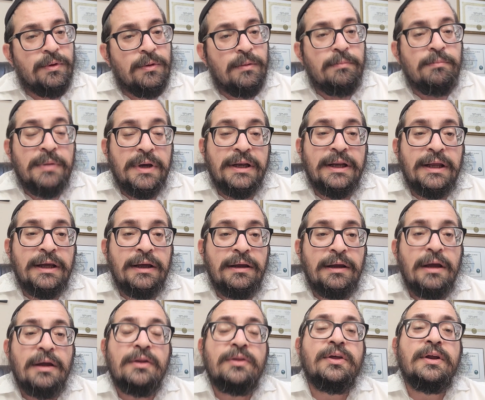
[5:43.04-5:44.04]

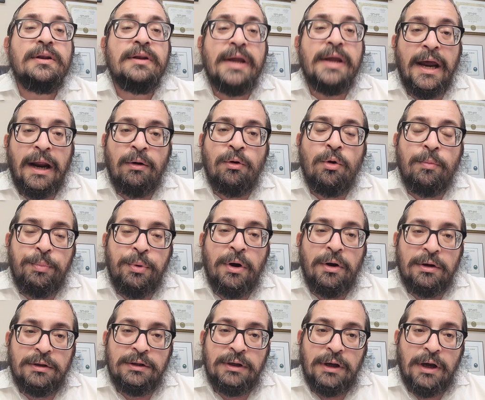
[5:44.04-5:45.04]
Meaning the narrow
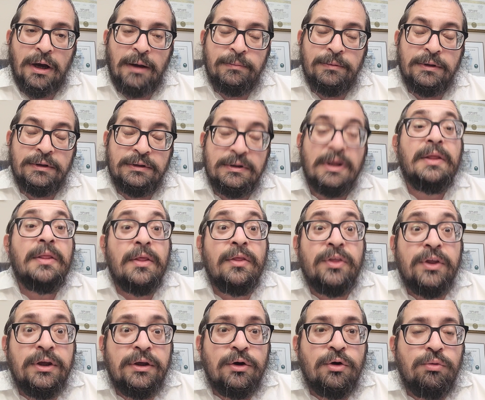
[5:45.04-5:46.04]
part of the goblet,
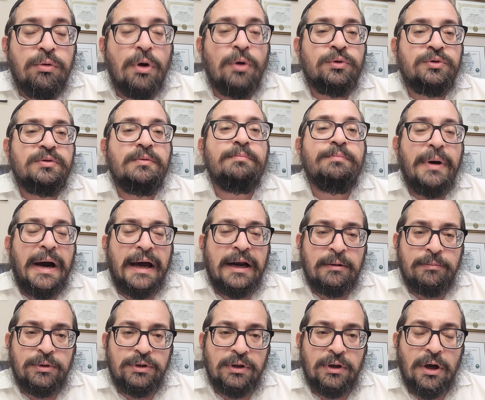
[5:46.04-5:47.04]
the quote,
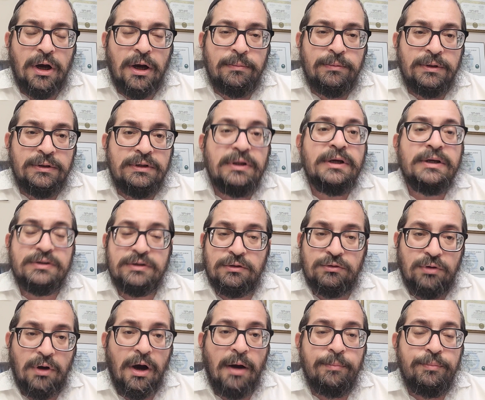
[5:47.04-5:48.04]
bottom of the goblet, is on
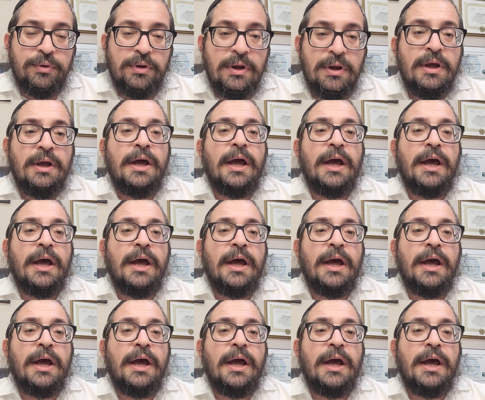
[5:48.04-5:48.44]
top,